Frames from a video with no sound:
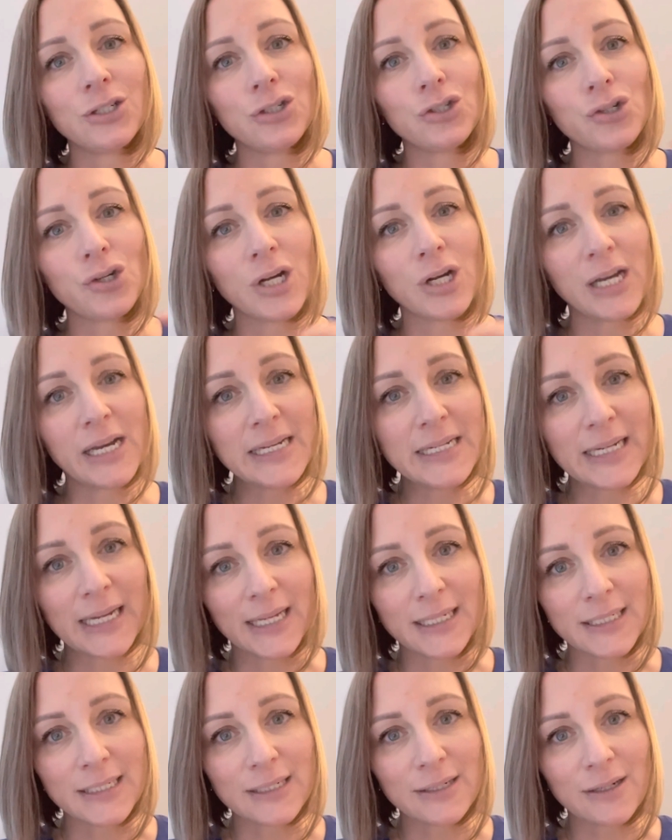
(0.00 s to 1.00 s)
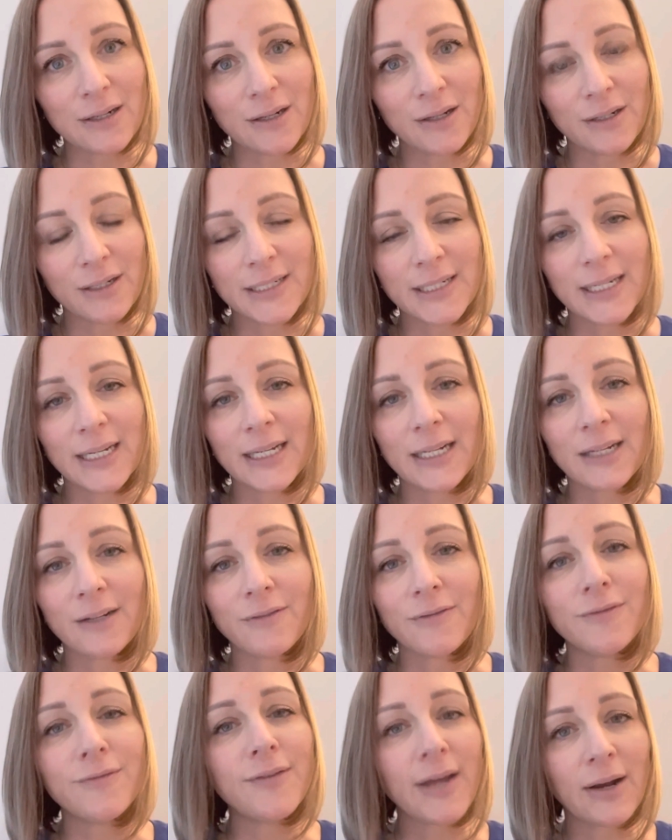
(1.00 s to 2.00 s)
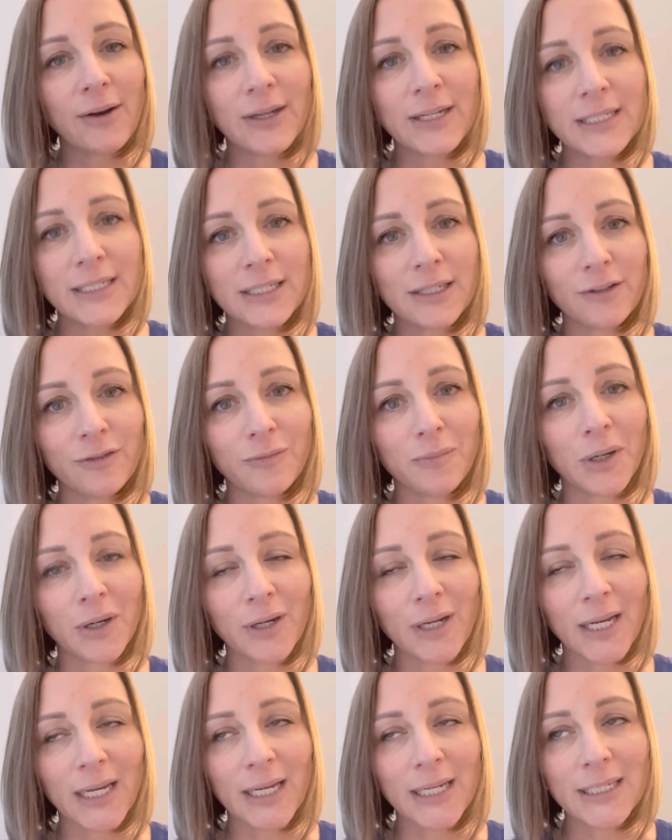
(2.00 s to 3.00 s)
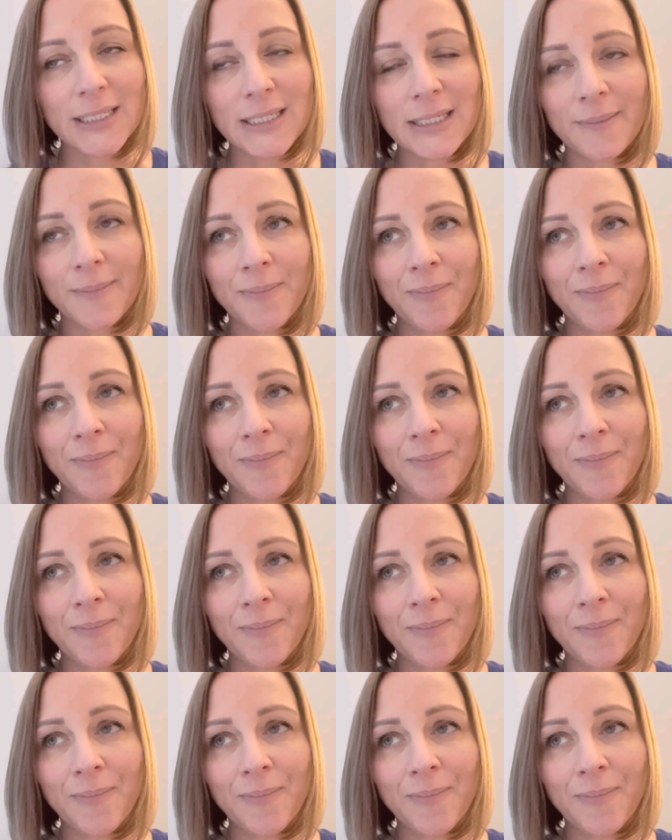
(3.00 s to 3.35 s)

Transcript: trying to get started in a very tough market.